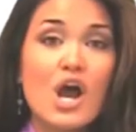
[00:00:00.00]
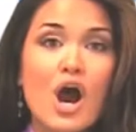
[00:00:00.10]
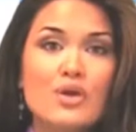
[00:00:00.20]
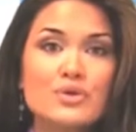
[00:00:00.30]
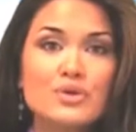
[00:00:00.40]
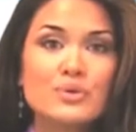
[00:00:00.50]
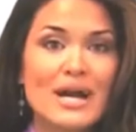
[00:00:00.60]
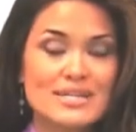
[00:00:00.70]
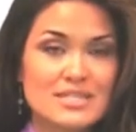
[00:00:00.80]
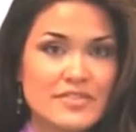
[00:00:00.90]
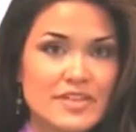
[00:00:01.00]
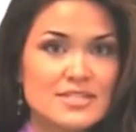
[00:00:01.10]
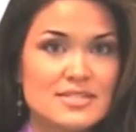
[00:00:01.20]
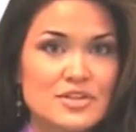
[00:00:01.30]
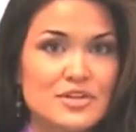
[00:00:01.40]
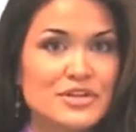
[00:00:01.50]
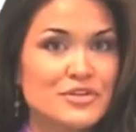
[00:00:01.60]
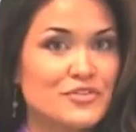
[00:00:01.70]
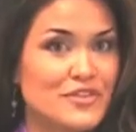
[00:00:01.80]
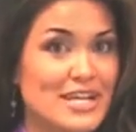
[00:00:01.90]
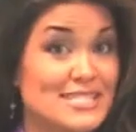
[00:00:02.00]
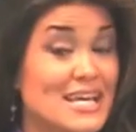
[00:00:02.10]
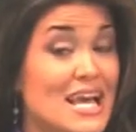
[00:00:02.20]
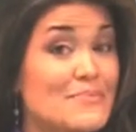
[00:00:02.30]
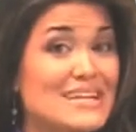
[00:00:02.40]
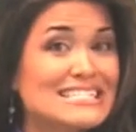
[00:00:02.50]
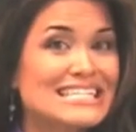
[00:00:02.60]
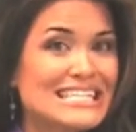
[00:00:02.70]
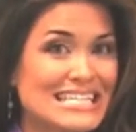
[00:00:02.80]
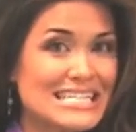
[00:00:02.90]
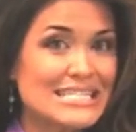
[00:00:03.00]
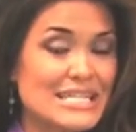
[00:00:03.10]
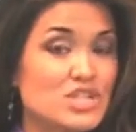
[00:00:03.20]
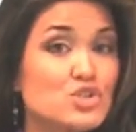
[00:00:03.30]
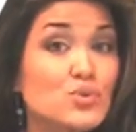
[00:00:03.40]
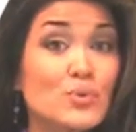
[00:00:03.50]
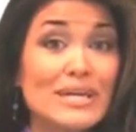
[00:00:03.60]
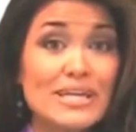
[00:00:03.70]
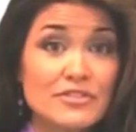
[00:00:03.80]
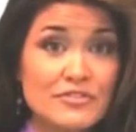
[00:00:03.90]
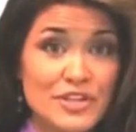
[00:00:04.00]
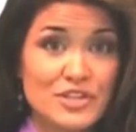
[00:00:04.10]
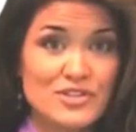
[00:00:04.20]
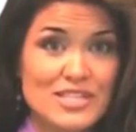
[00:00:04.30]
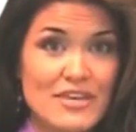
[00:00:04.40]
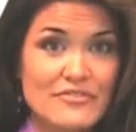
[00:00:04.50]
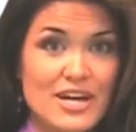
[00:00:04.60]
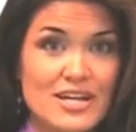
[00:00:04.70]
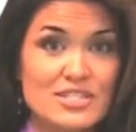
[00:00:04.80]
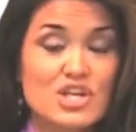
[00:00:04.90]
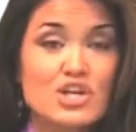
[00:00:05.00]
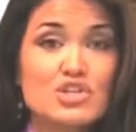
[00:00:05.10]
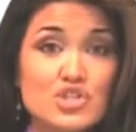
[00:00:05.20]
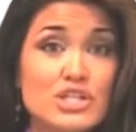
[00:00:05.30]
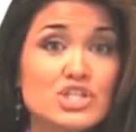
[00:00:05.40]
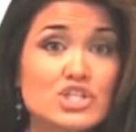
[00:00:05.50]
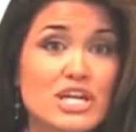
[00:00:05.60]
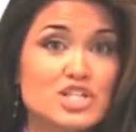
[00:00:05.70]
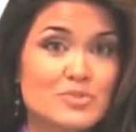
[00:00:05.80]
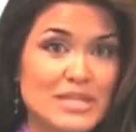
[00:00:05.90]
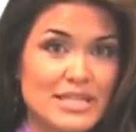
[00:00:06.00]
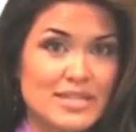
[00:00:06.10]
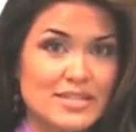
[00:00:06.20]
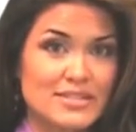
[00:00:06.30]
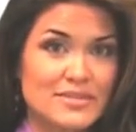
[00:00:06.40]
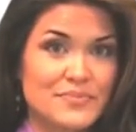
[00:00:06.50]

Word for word: our new activity-centered interface makes it easy to reconfigure SafeEyes should a change be needed.